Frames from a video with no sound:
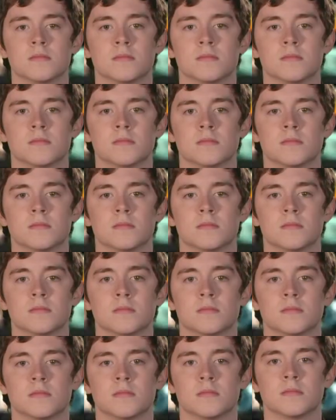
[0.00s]

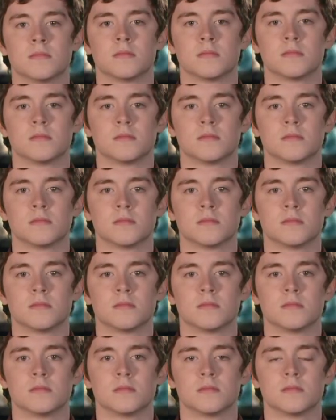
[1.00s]

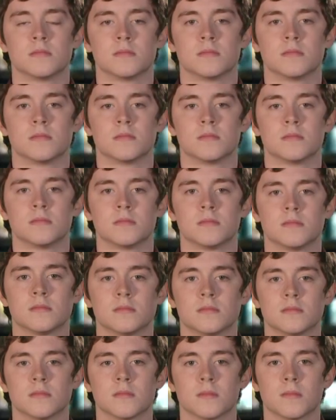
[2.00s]

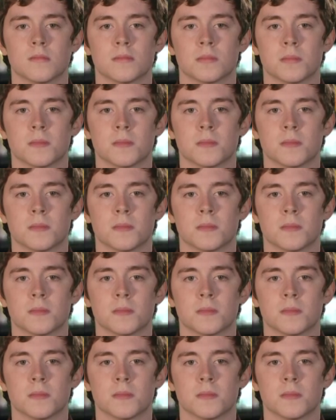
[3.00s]
The person shown says nothing.